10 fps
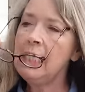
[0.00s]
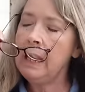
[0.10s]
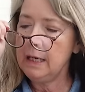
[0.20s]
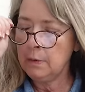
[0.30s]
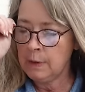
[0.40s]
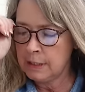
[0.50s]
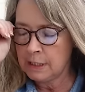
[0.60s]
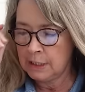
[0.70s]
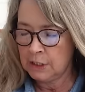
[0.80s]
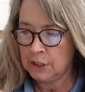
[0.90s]
anyways,
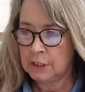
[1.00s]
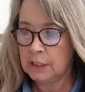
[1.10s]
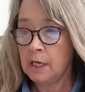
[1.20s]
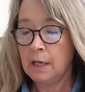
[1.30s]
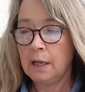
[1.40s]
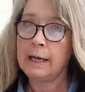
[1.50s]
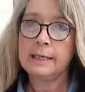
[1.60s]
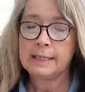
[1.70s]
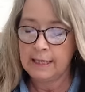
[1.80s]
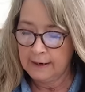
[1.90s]
it just, like
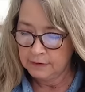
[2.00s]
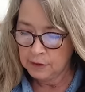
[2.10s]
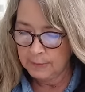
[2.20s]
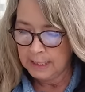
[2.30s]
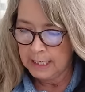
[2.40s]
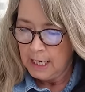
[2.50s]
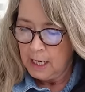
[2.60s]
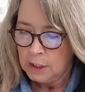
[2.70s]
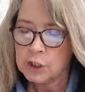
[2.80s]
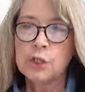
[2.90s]
I said, I have so many.
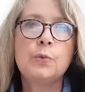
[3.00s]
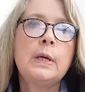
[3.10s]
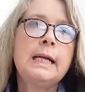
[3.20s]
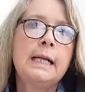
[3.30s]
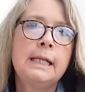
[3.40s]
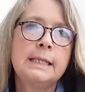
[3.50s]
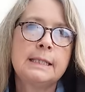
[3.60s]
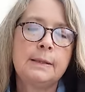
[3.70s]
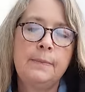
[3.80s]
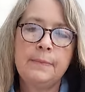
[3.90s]
Sweet
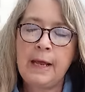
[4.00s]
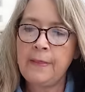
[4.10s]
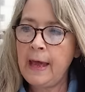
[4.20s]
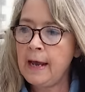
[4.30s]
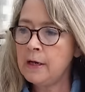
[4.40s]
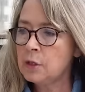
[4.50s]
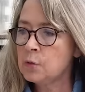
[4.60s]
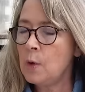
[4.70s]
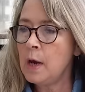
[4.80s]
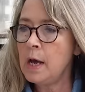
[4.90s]
Alyssum. Now that
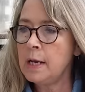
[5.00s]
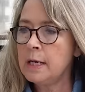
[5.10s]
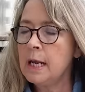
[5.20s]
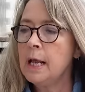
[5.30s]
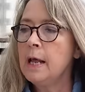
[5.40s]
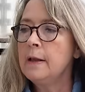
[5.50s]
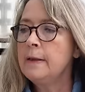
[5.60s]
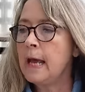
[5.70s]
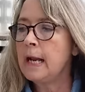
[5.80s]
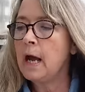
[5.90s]
is one
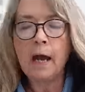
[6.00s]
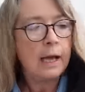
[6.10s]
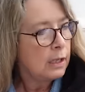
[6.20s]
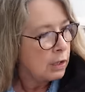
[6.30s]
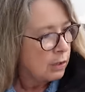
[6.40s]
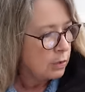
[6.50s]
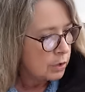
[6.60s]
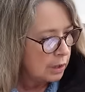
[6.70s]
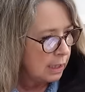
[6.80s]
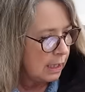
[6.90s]
that I
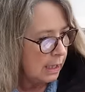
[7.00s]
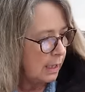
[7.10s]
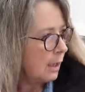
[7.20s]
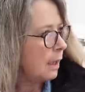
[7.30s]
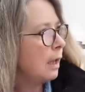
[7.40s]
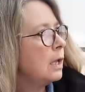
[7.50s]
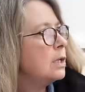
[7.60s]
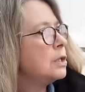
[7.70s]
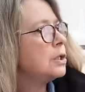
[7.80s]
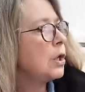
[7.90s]
usually
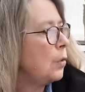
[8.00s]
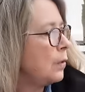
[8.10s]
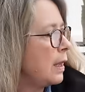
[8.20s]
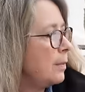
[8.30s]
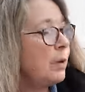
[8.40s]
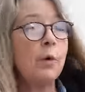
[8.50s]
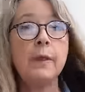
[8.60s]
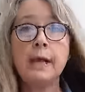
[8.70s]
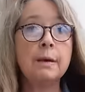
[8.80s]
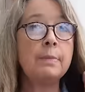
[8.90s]
sow them, or
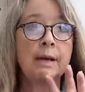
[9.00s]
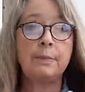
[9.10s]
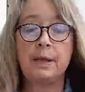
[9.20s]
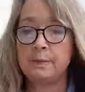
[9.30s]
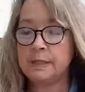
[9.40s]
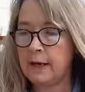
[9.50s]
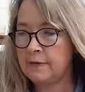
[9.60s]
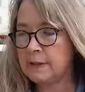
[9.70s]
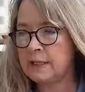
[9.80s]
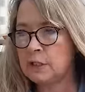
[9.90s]
they come back by
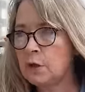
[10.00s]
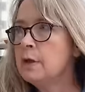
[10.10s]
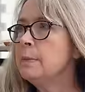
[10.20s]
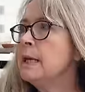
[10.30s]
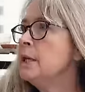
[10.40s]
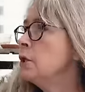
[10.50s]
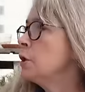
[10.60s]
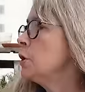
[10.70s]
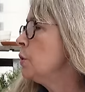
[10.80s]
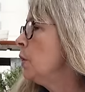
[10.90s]
themselves. I sow them
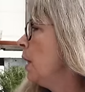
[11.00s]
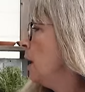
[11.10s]
into,